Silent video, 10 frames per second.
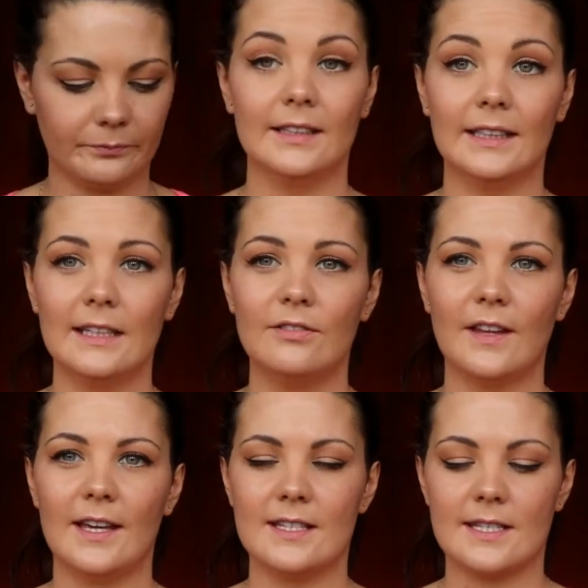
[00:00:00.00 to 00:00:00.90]
The
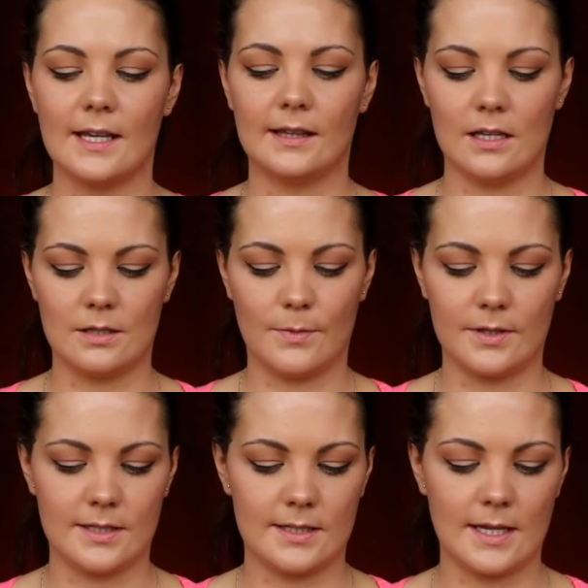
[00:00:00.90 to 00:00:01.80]
leaflet inside this
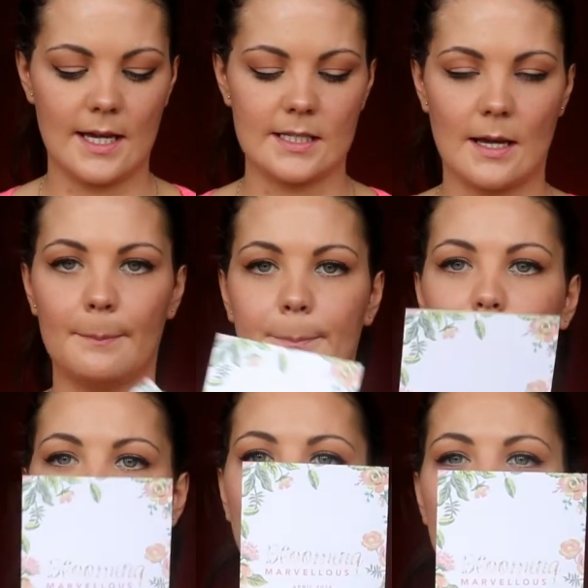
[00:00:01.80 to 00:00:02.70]
month says
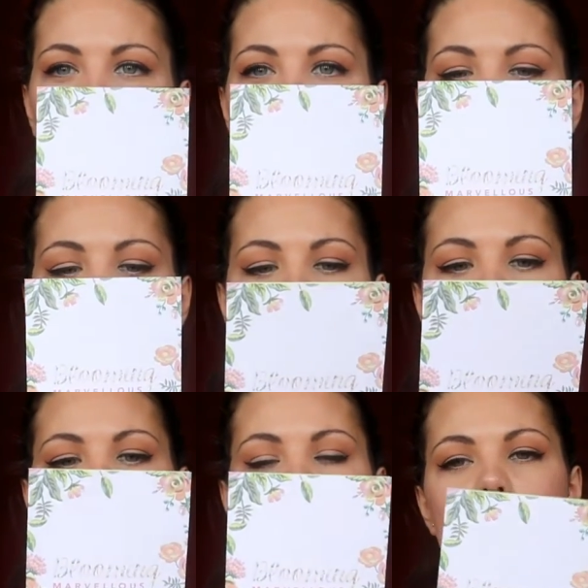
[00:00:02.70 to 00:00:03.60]
Bloomin'
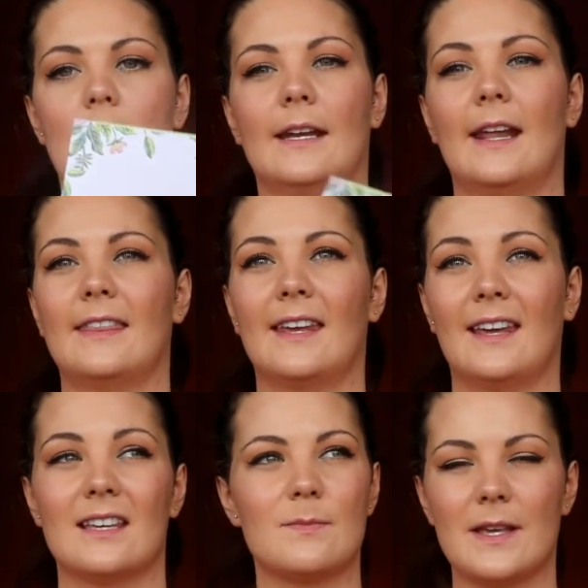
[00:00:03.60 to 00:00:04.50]
Marvellous, and I
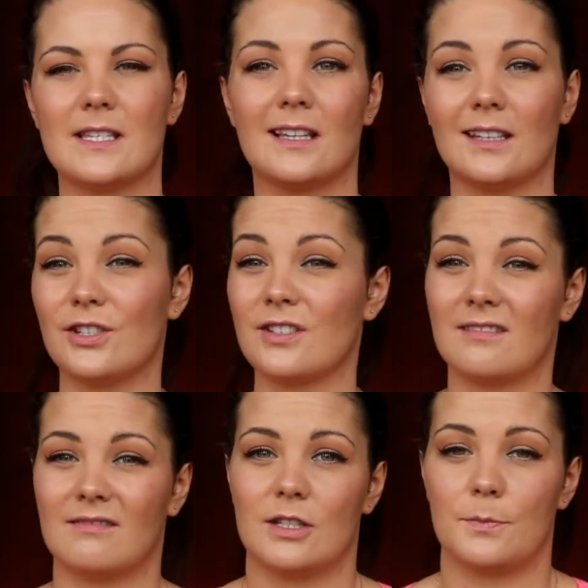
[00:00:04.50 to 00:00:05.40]
think it's basically
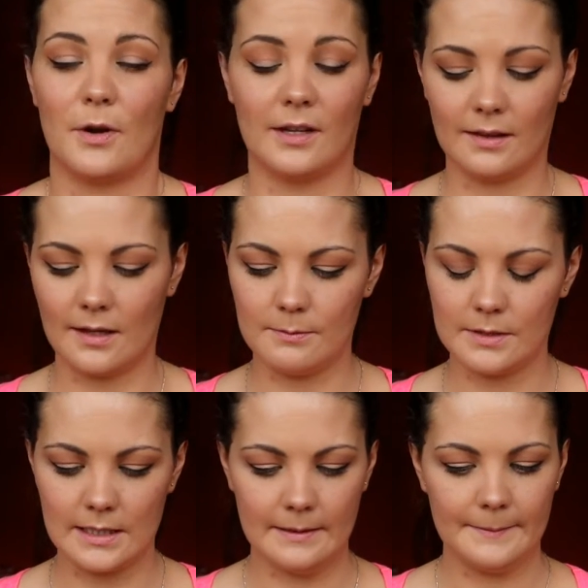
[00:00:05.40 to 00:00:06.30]
just spring
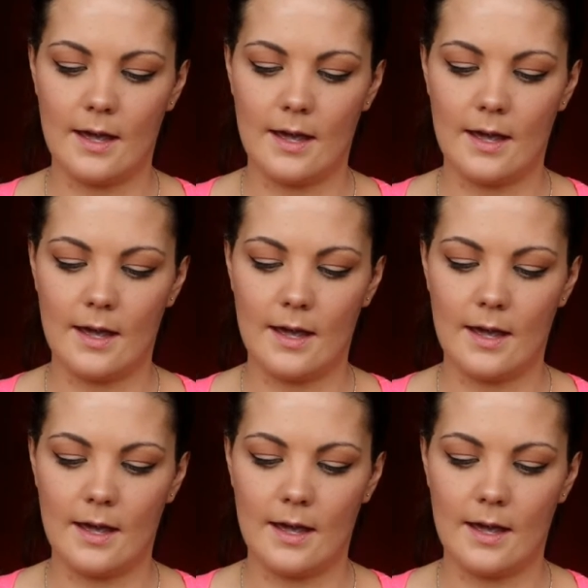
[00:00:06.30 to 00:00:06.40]
themed.